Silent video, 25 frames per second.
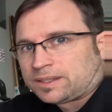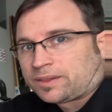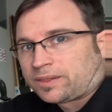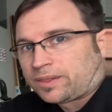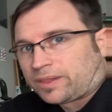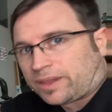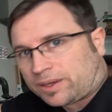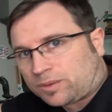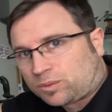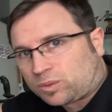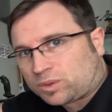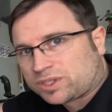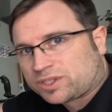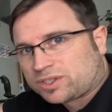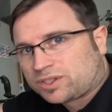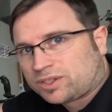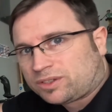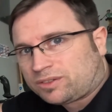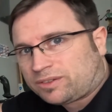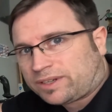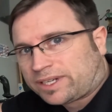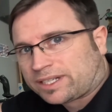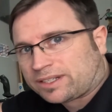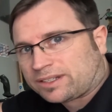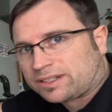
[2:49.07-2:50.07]
That was
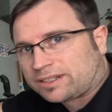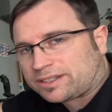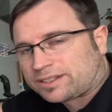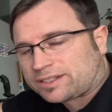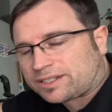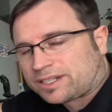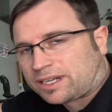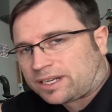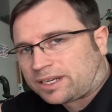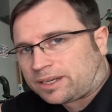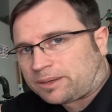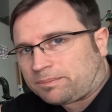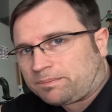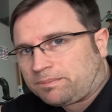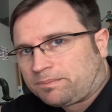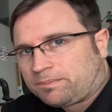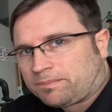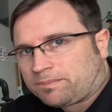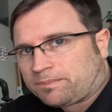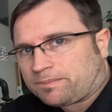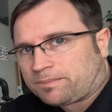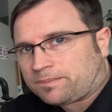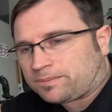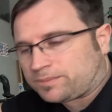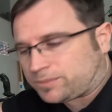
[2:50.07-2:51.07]
the regular chime,
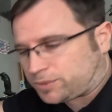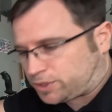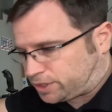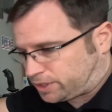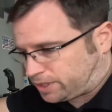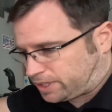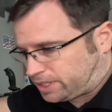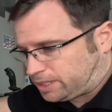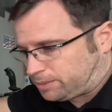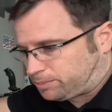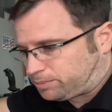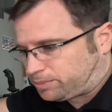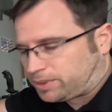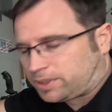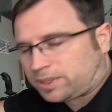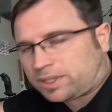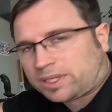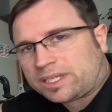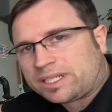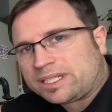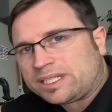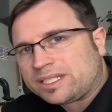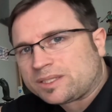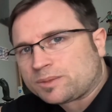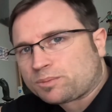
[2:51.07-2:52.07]
keep the
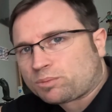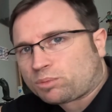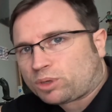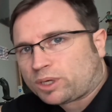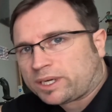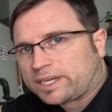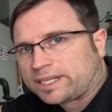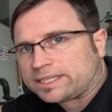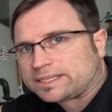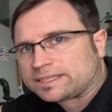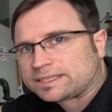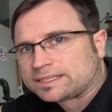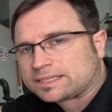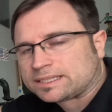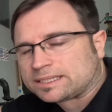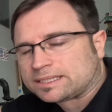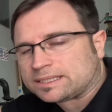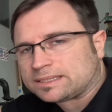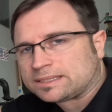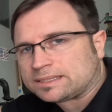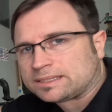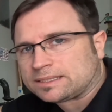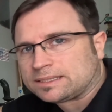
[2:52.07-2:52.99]
keys pressed.